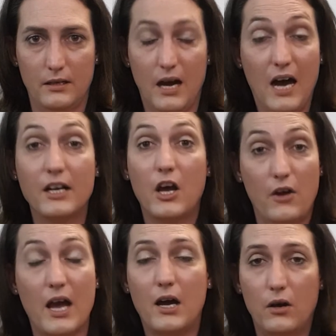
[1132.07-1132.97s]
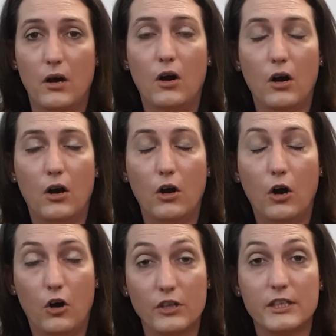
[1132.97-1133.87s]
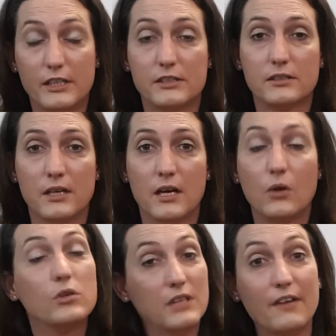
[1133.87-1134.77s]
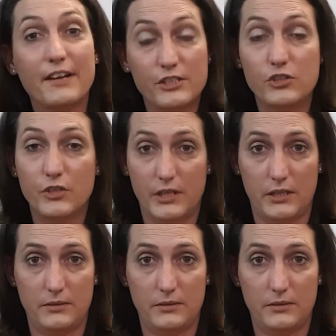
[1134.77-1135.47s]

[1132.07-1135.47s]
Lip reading: I know how hard it is, because I've had to do it.